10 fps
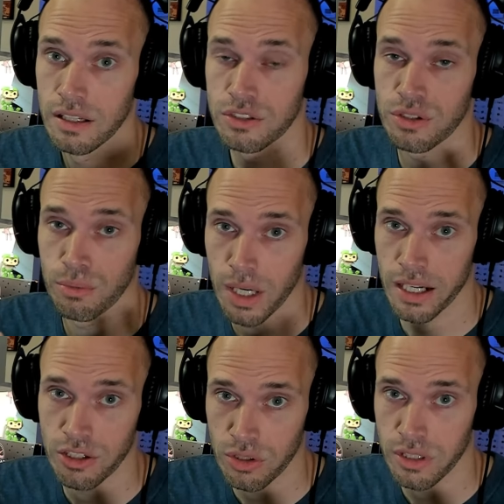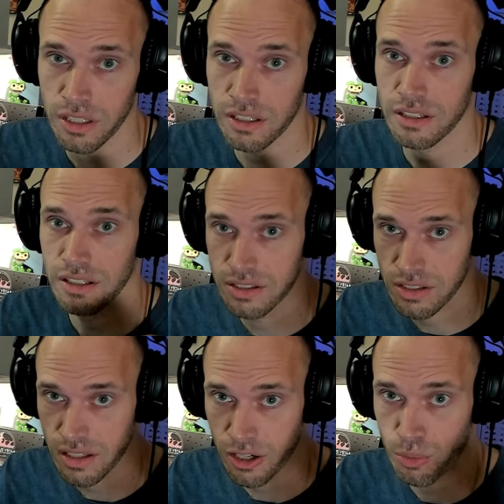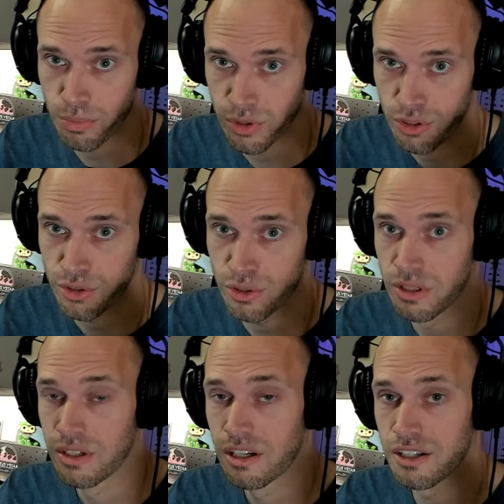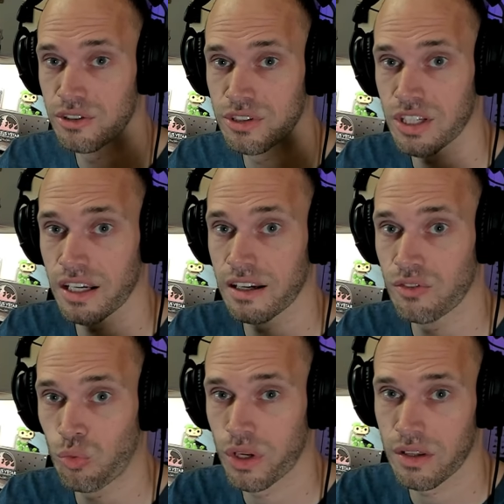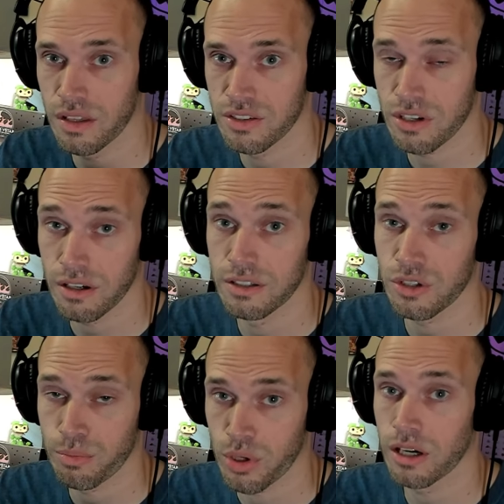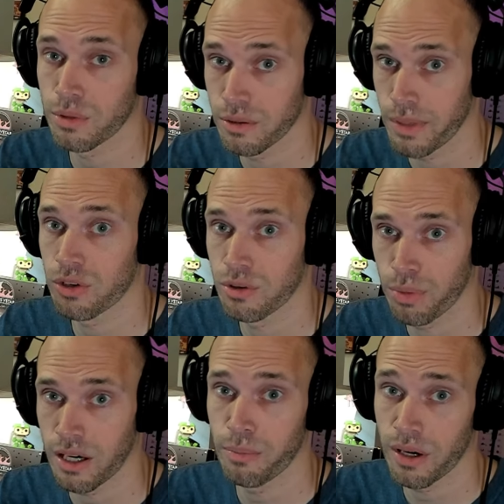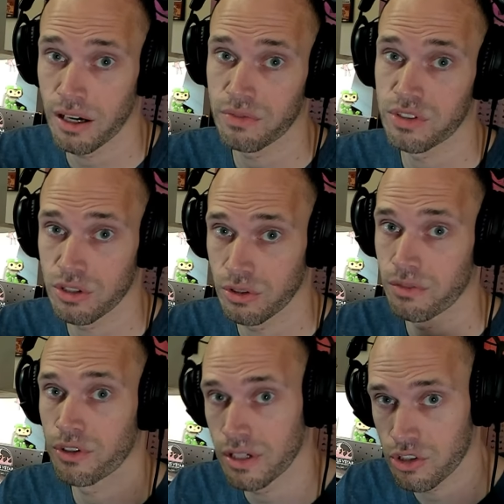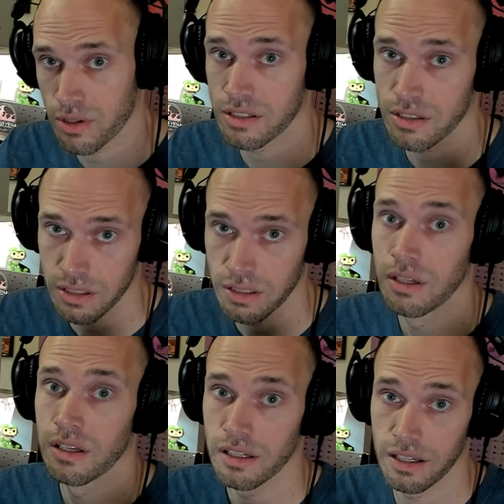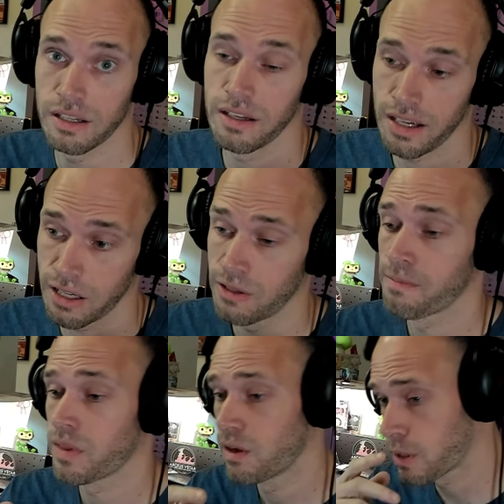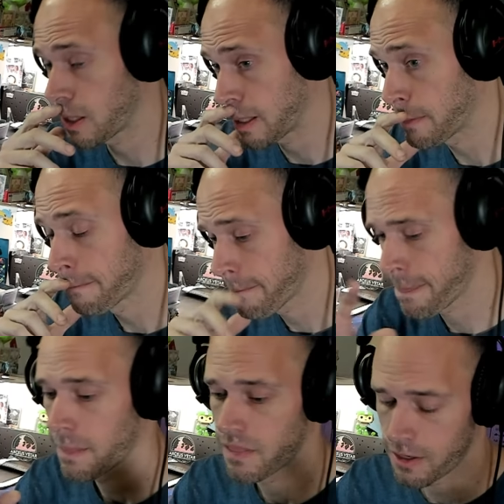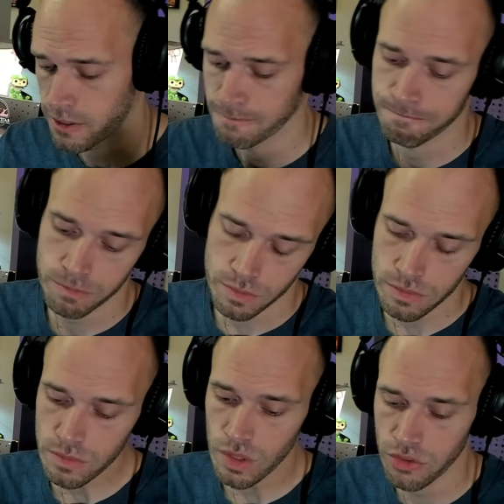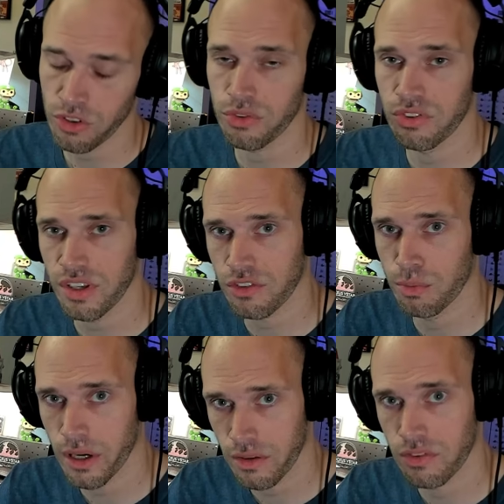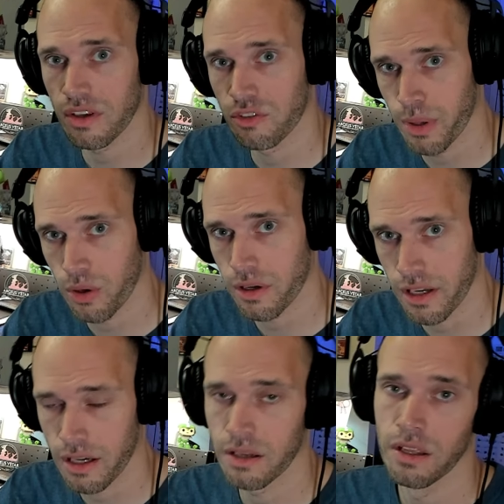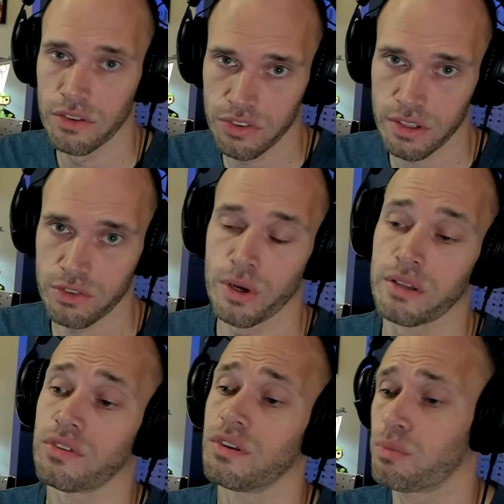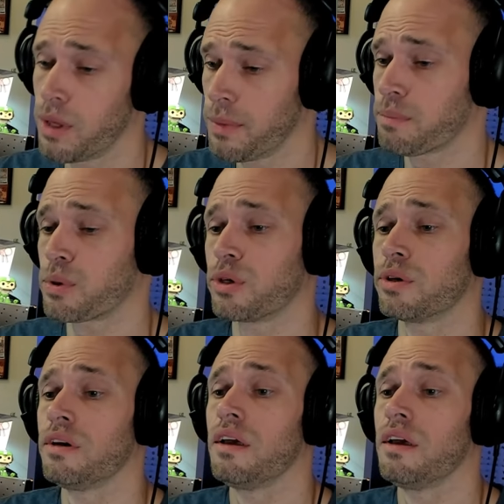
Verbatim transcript: And so my goal here is to help you understand when these cards are probably about to pop off. So if you're interested, get it now. Okay? There. So six months is Pokedan, six months is MimikBrew.